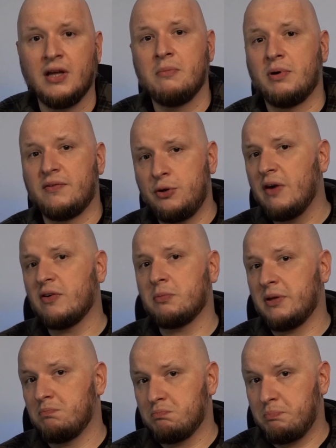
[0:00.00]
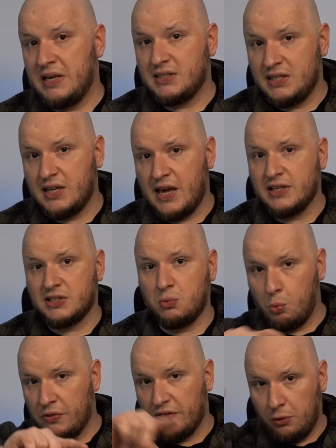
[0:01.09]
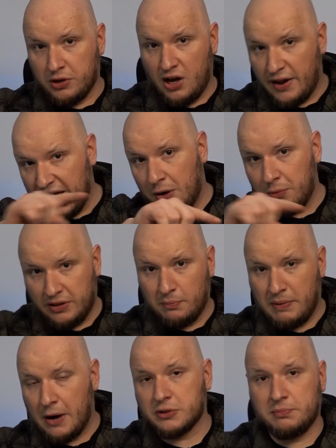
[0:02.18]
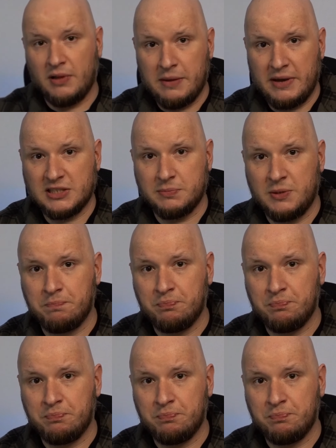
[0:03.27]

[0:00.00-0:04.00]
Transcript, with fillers: But if you have a PC case with a little cutout in the power supply basement,